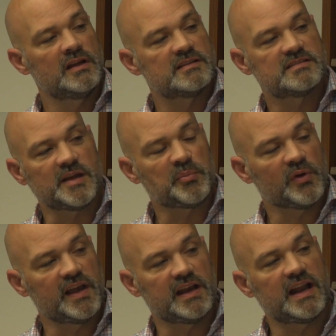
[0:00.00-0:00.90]

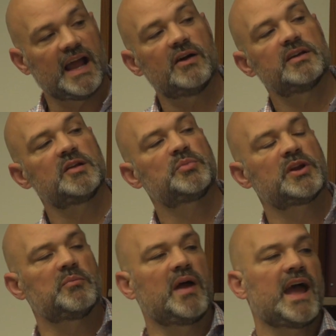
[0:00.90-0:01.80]
separate it out and put
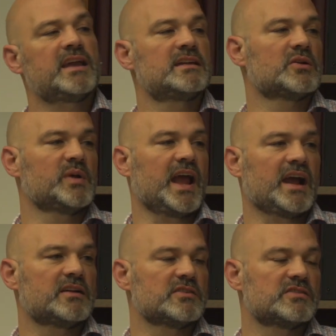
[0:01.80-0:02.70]
it back into
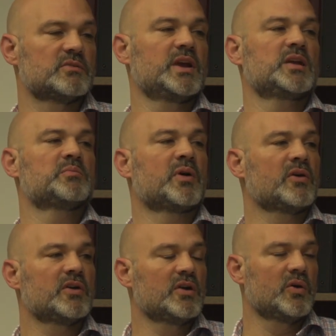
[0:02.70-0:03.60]
reactors so we can
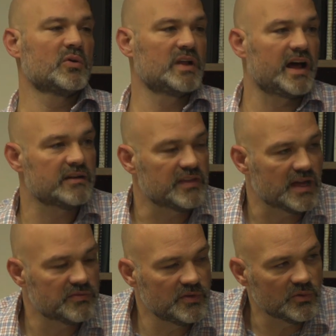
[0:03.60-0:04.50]
burn a whole lot of
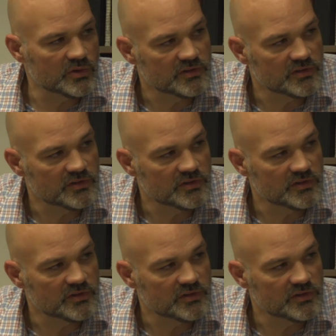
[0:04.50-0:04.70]
that fuel.